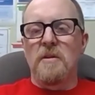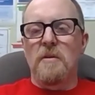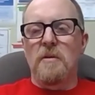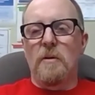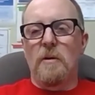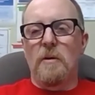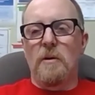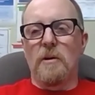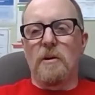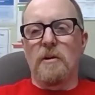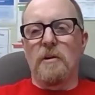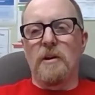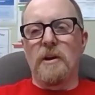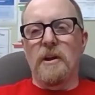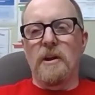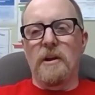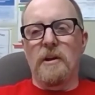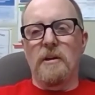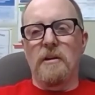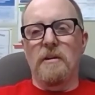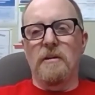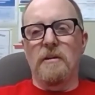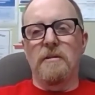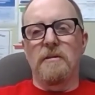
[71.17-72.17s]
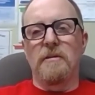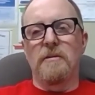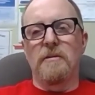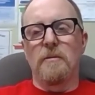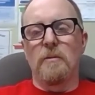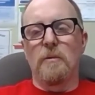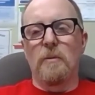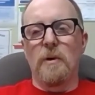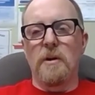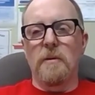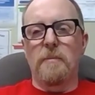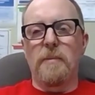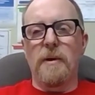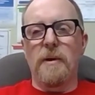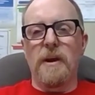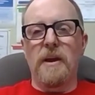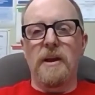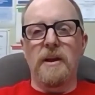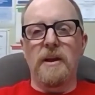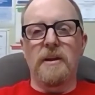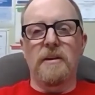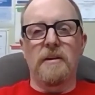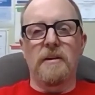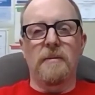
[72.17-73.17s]
or in
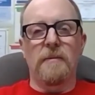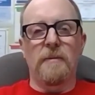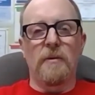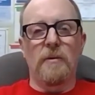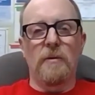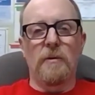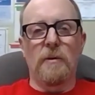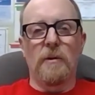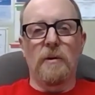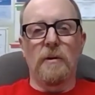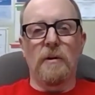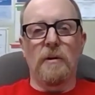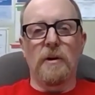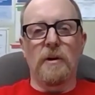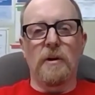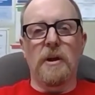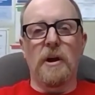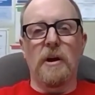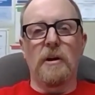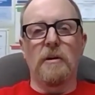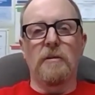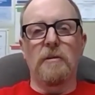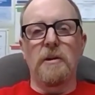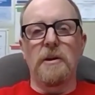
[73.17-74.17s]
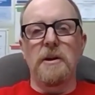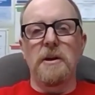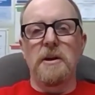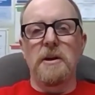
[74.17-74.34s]
Winnipeg or Calgary.